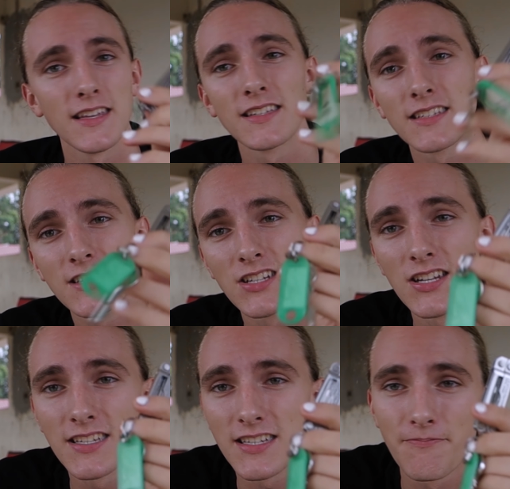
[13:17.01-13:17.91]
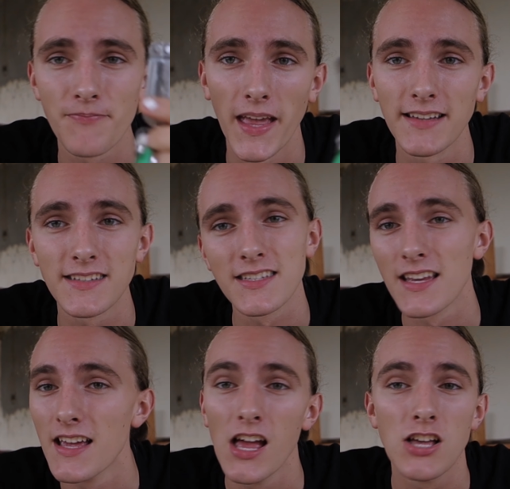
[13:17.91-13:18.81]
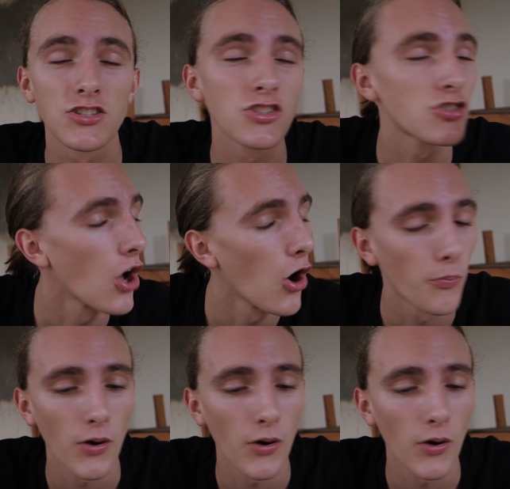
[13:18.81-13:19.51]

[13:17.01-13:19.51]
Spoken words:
It's so